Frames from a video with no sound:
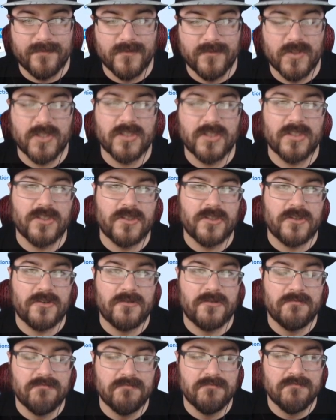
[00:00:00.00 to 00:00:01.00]
Just a
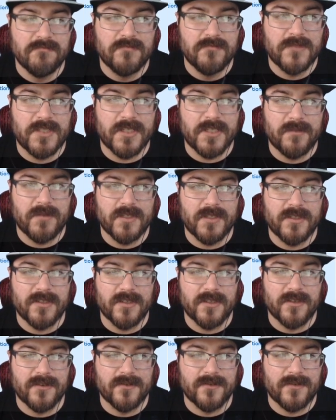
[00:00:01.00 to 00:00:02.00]
little tidbit
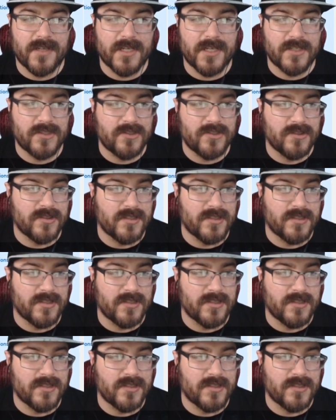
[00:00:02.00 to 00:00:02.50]
of extra